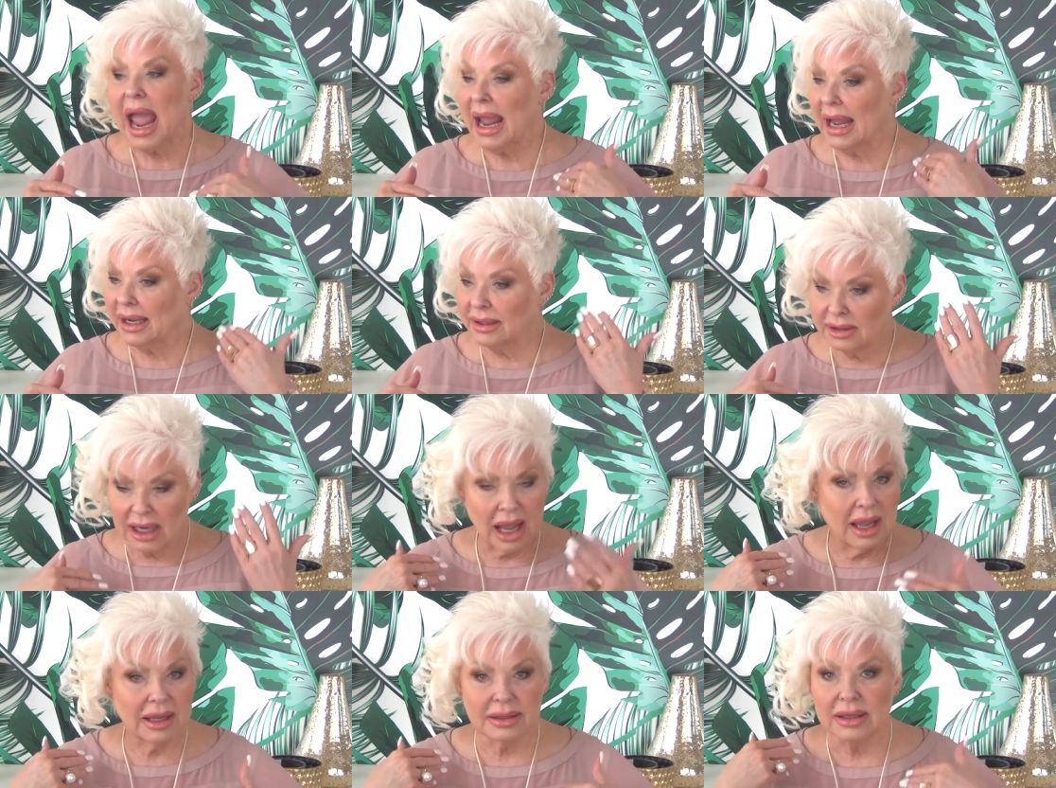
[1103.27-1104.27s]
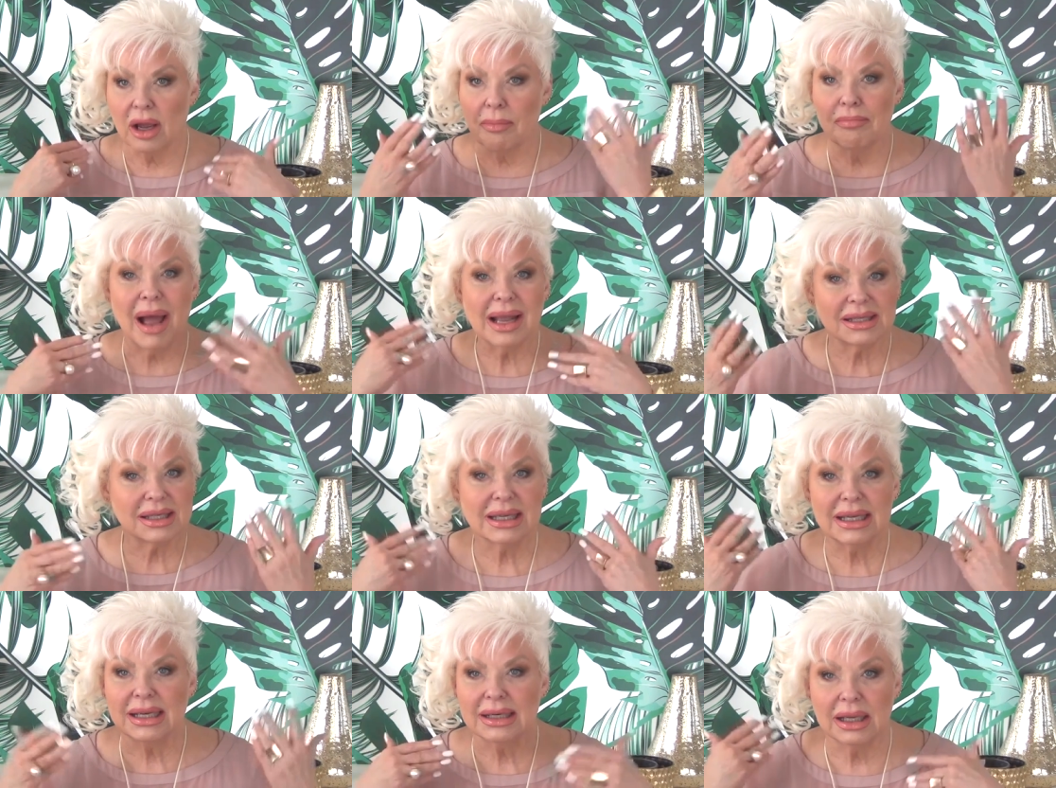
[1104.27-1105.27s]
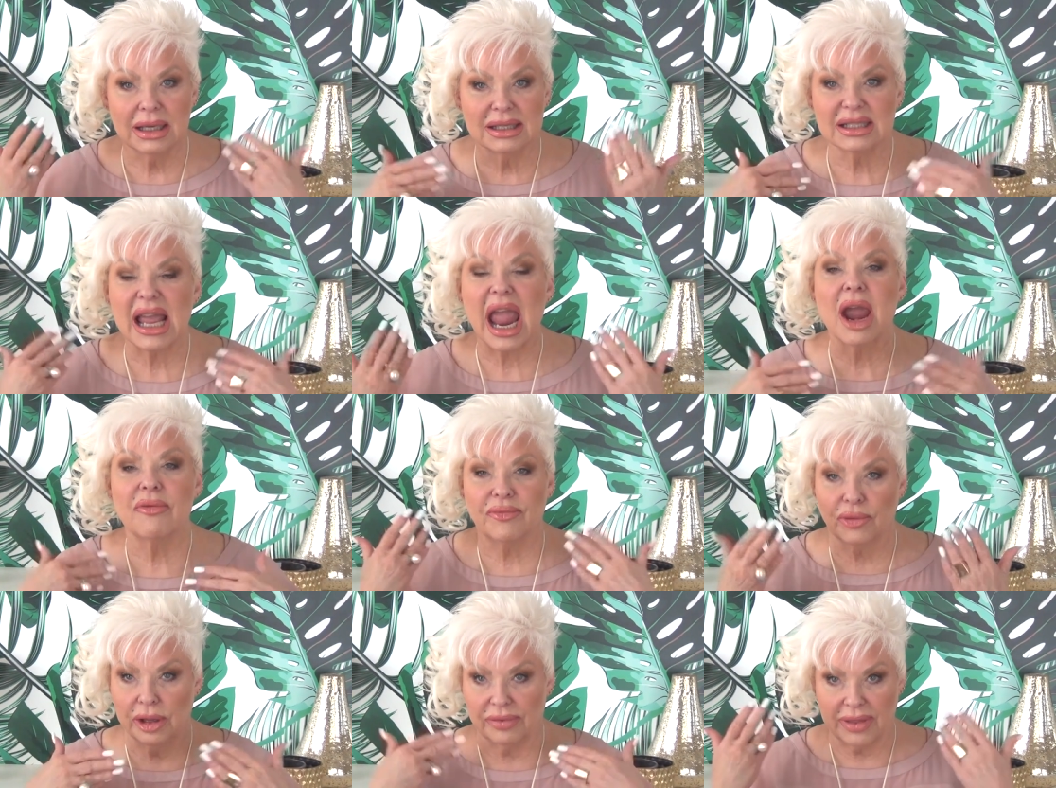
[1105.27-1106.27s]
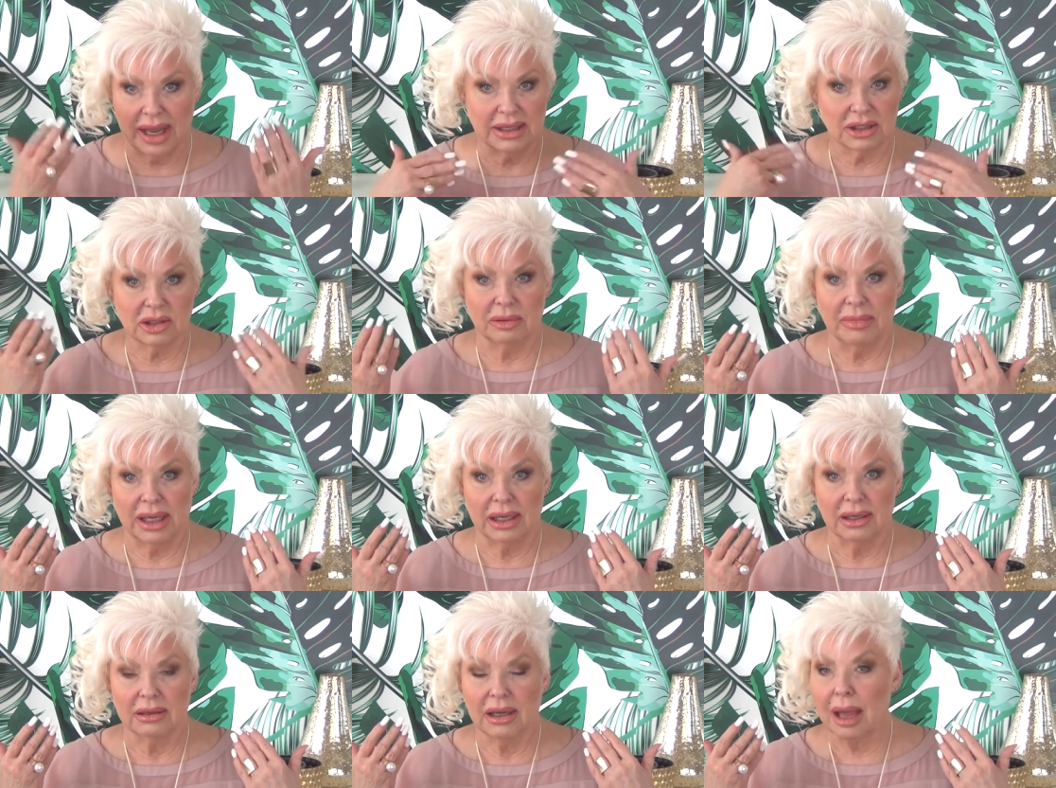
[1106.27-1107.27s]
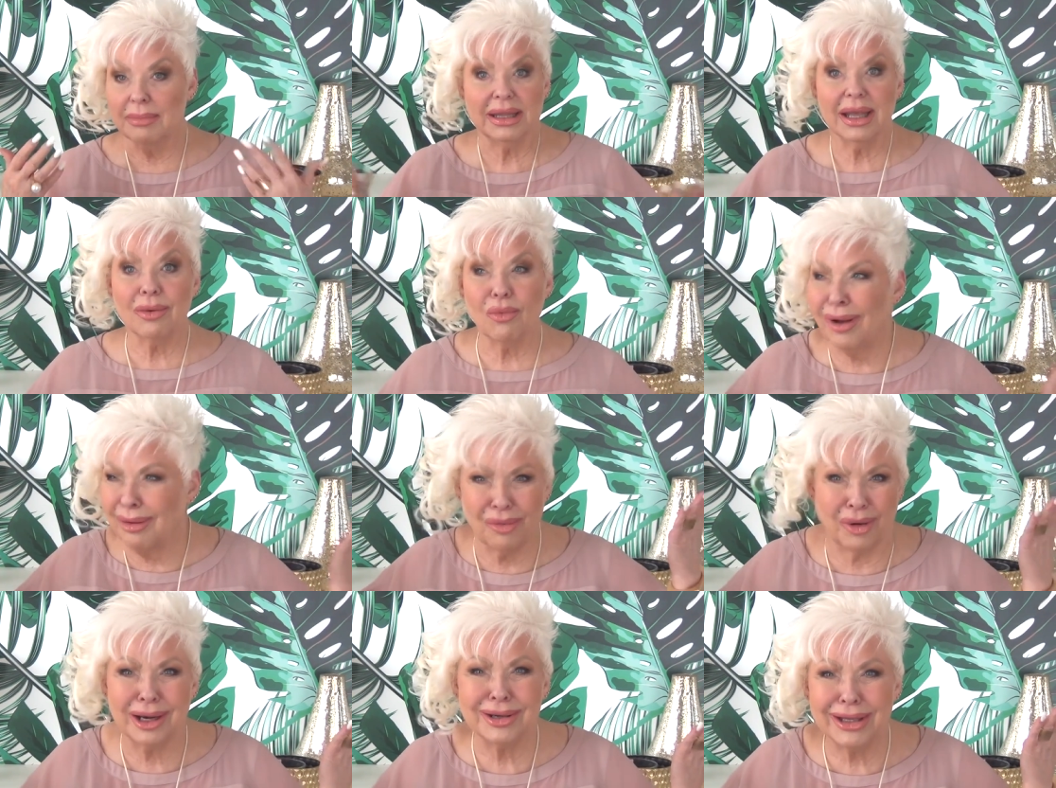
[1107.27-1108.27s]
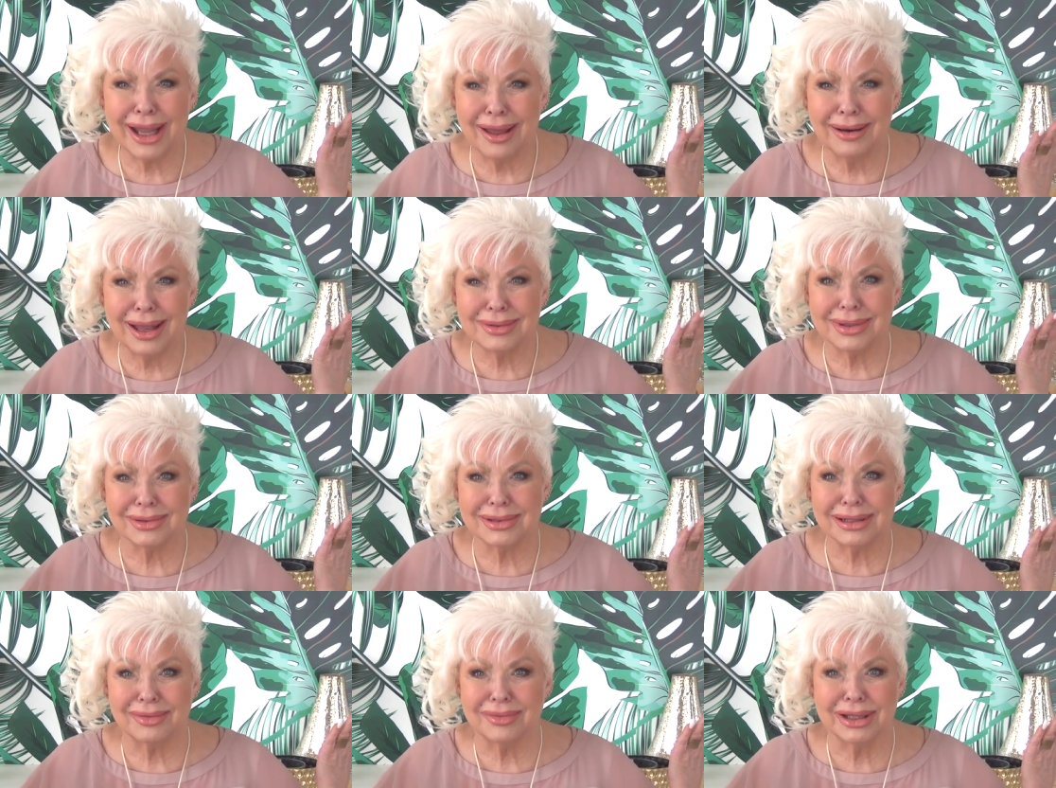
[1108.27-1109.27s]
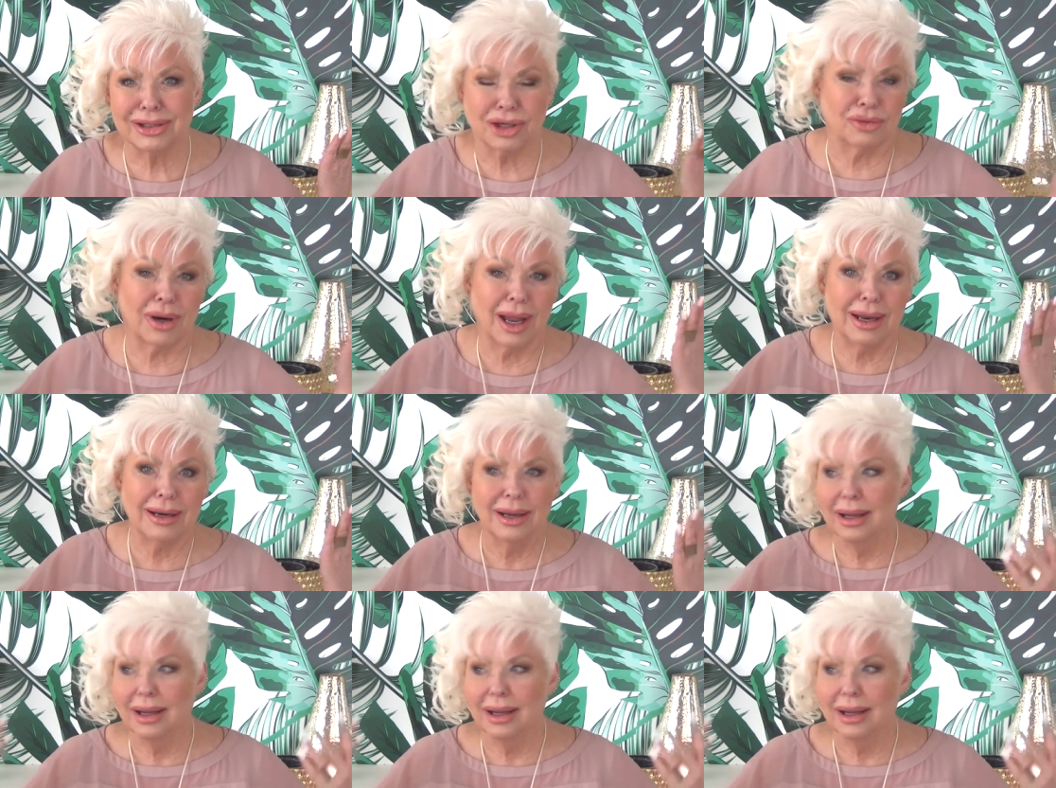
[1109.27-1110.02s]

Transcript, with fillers: And uh, my skin is everything to me. I mean, that well, whatever you got left at 72, right?